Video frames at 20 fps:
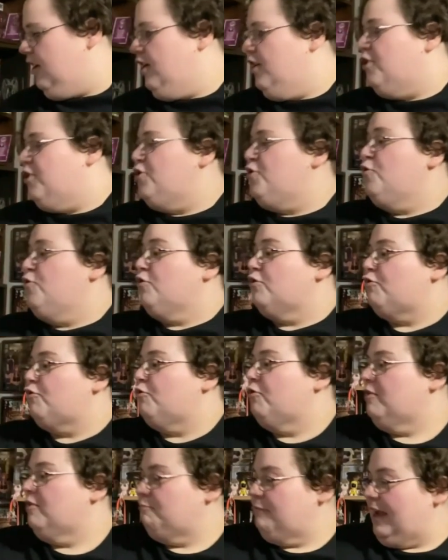
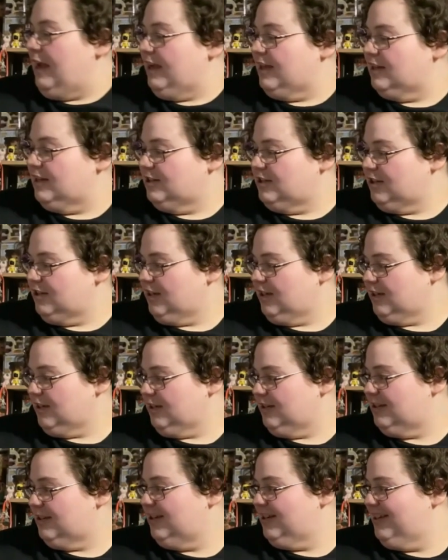Unicorn mac and
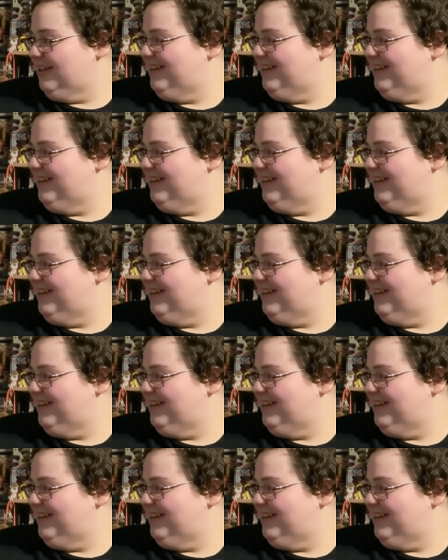cheese.